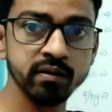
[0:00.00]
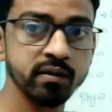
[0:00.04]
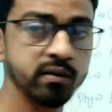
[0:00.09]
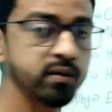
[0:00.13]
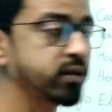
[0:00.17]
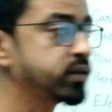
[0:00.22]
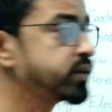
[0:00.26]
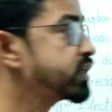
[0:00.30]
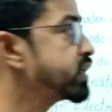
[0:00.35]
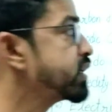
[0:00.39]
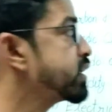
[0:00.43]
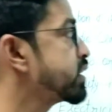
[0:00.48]

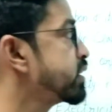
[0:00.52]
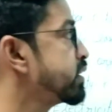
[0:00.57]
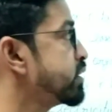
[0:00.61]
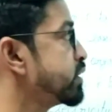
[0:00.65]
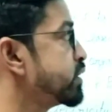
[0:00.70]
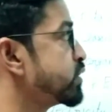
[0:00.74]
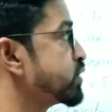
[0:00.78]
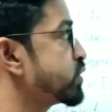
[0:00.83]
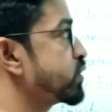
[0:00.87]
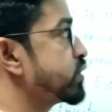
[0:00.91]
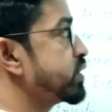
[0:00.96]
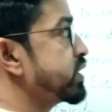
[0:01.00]
Okay,
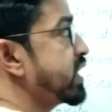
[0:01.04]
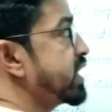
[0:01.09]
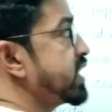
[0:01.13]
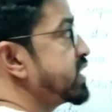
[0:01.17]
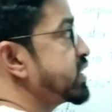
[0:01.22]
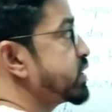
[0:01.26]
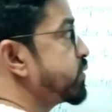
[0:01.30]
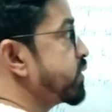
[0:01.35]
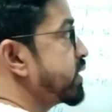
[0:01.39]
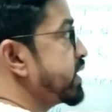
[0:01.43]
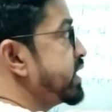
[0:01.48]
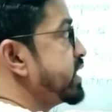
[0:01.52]
so
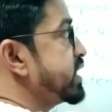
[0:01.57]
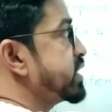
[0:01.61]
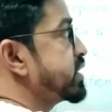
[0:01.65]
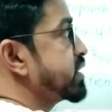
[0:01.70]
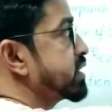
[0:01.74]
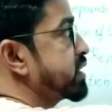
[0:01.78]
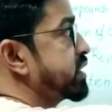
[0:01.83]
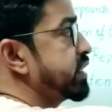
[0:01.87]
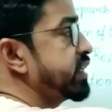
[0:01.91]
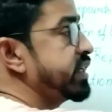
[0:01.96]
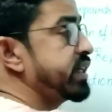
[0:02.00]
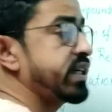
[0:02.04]
that's why it's
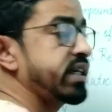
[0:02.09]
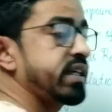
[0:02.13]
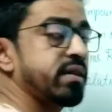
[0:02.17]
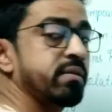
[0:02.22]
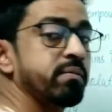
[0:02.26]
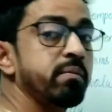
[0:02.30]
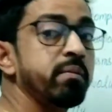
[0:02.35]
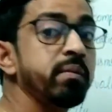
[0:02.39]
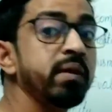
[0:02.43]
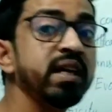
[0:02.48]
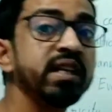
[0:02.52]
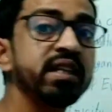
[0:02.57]
create
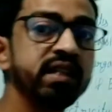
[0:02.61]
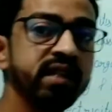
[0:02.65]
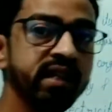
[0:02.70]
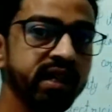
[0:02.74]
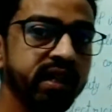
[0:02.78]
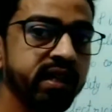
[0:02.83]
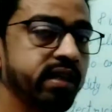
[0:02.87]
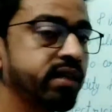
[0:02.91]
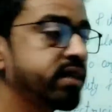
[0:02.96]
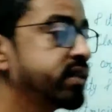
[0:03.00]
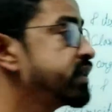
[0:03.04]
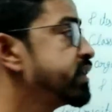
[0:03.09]

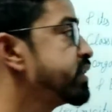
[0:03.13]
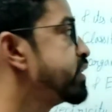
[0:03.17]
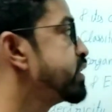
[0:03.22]
methane.